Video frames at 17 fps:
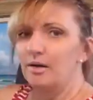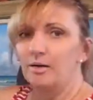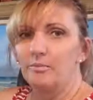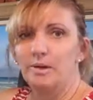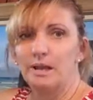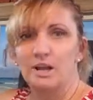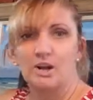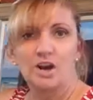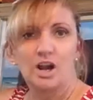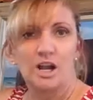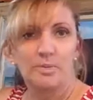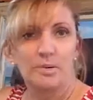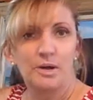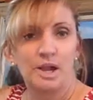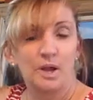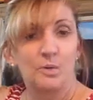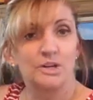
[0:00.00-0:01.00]
my crock
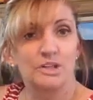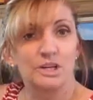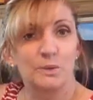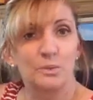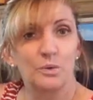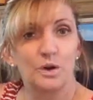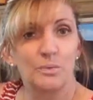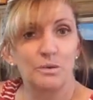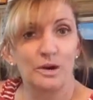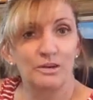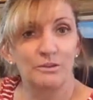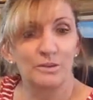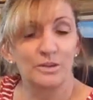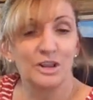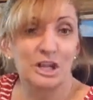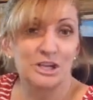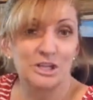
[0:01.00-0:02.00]
pot, which I warm our
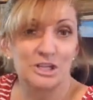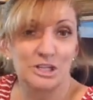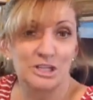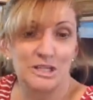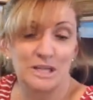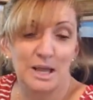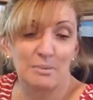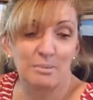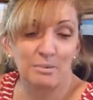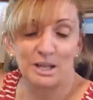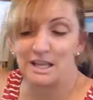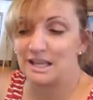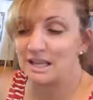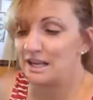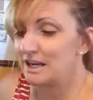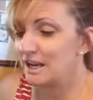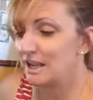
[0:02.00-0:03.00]
lunches up
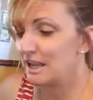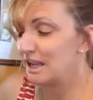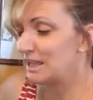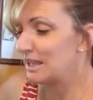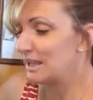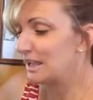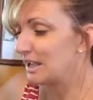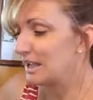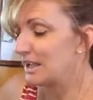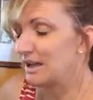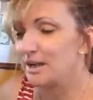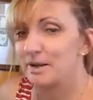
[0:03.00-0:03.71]
in the